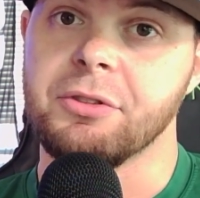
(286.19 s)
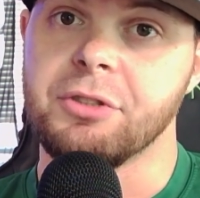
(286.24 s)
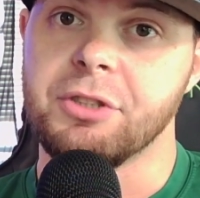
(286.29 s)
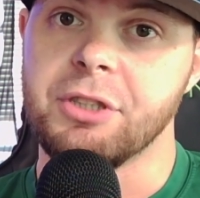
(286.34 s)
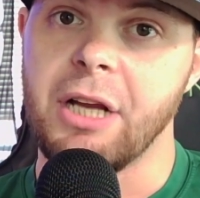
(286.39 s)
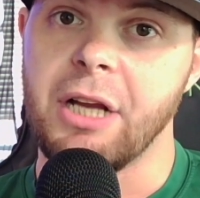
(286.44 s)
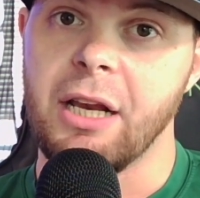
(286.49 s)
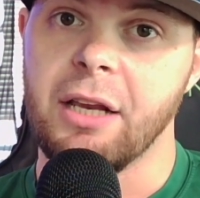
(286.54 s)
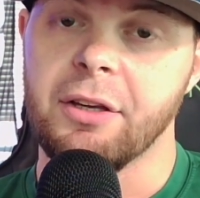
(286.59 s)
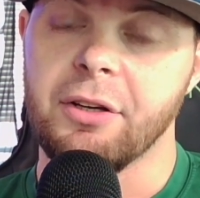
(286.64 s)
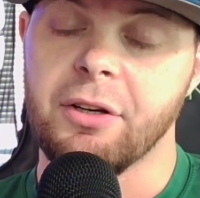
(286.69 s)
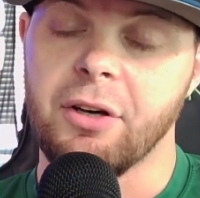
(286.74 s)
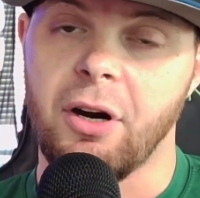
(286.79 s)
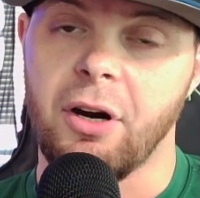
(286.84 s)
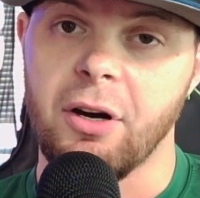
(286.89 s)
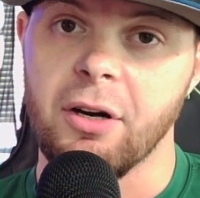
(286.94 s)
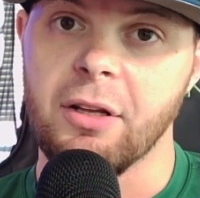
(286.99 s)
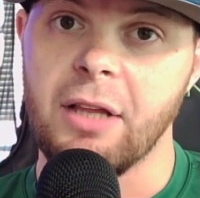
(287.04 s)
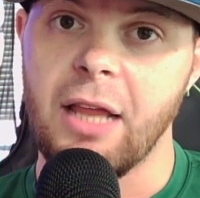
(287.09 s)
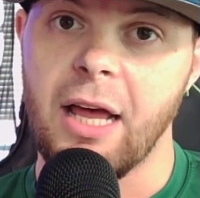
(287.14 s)
Jalen
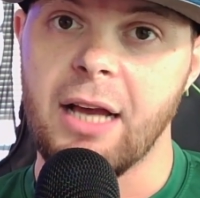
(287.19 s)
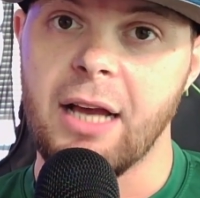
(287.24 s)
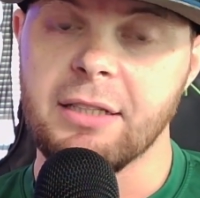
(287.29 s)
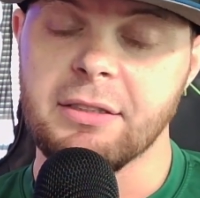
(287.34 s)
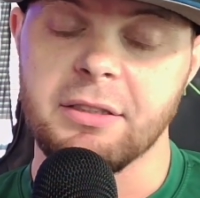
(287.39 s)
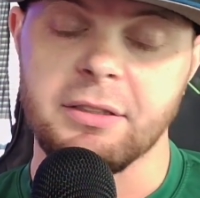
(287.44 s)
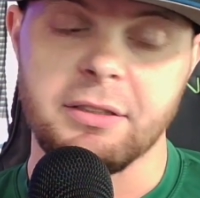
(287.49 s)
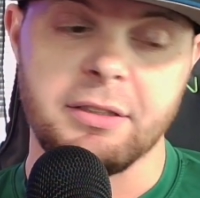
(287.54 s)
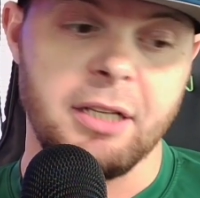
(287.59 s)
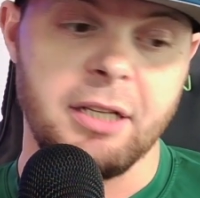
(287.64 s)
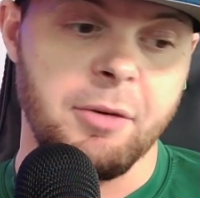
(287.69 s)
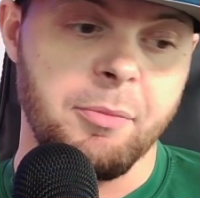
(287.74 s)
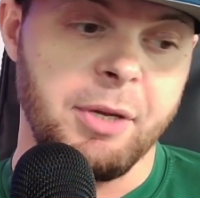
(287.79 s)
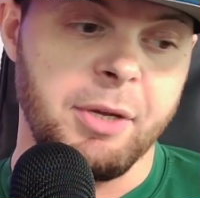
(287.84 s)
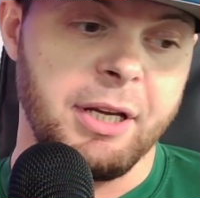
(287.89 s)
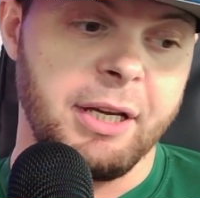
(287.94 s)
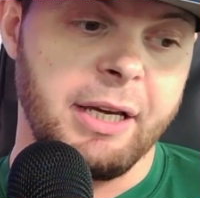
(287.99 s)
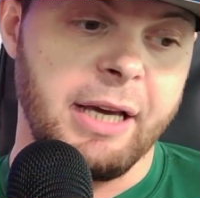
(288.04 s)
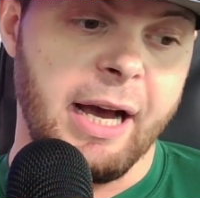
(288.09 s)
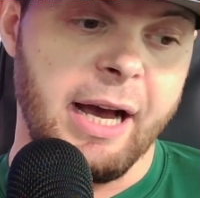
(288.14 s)
Carlisle, is going to
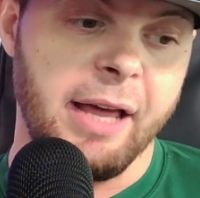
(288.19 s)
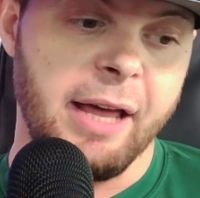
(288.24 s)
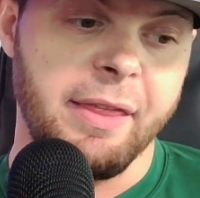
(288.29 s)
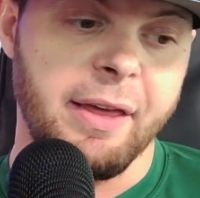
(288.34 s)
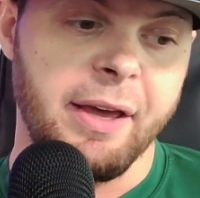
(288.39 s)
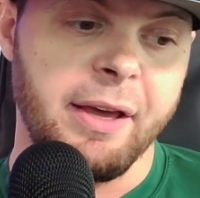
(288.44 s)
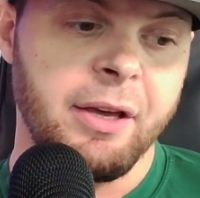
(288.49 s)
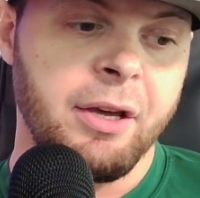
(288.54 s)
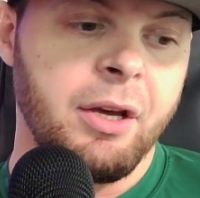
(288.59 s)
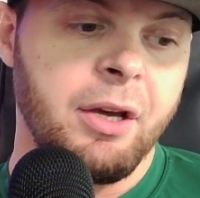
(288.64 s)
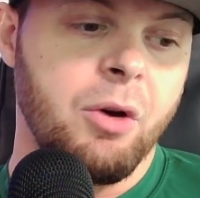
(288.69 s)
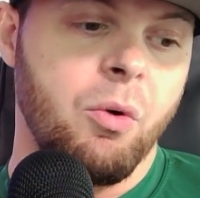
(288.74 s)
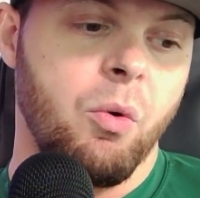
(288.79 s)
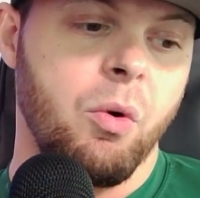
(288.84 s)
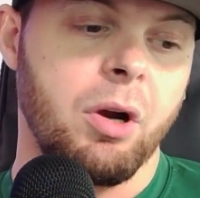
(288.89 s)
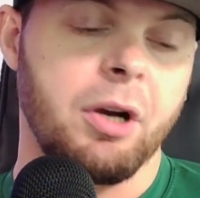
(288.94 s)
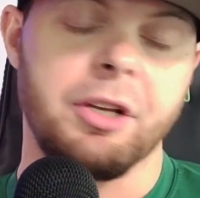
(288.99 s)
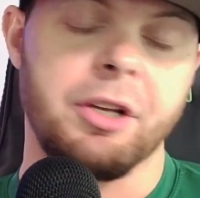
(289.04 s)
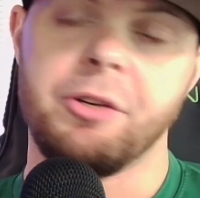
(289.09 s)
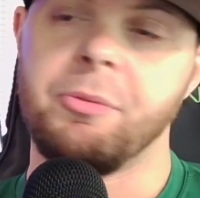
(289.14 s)
be a guy that
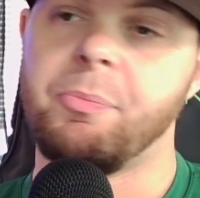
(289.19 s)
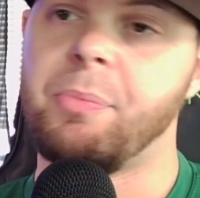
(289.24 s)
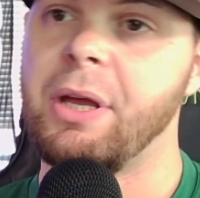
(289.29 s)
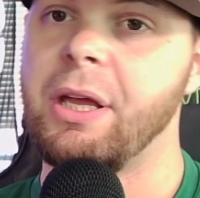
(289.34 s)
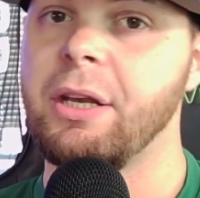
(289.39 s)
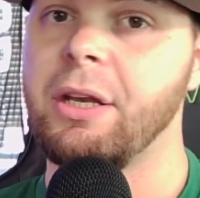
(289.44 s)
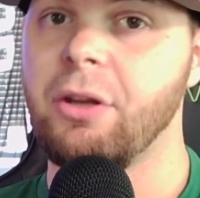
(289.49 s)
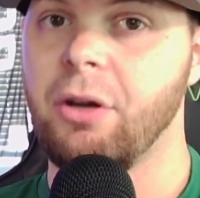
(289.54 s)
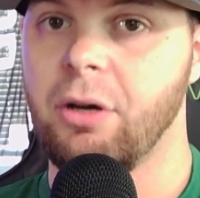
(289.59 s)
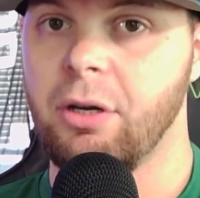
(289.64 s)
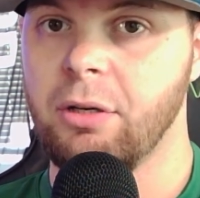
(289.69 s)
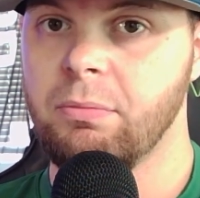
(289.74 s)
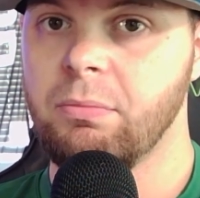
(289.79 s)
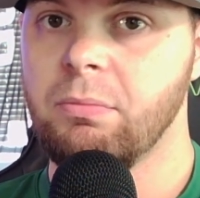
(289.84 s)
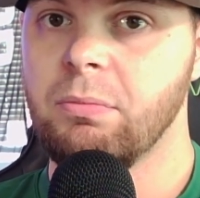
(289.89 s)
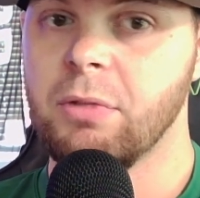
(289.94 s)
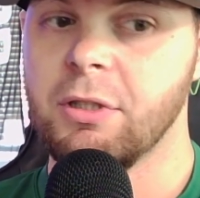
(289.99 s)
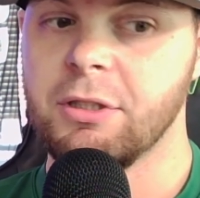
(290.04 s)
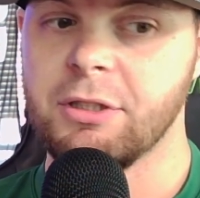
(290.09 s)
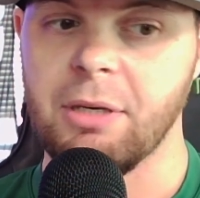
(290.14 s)
we're going to depend on
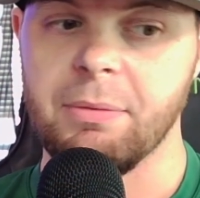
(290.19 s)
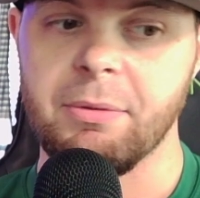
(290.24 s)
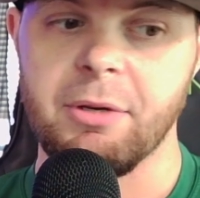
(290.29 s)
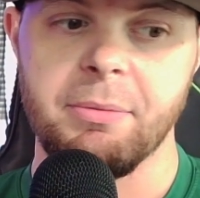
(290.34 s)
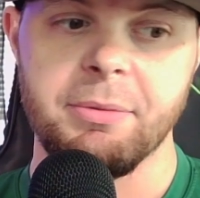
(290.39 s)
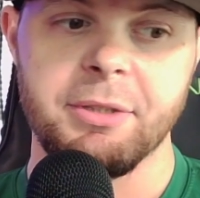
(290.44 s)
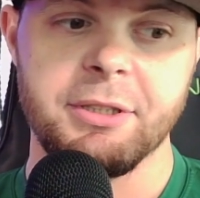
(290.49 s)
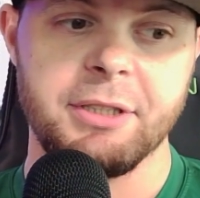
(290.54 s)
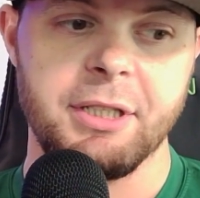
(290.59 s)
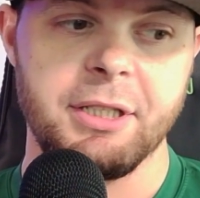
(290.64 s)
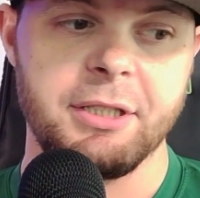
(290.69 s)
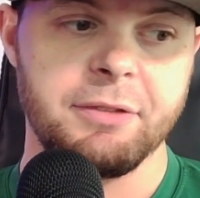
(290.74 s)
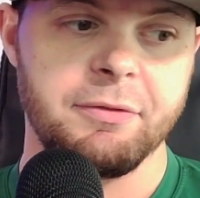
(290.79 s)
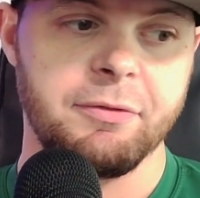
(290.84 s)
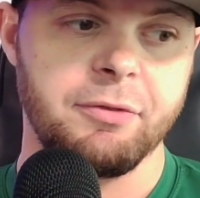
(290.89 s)
this upcoming season.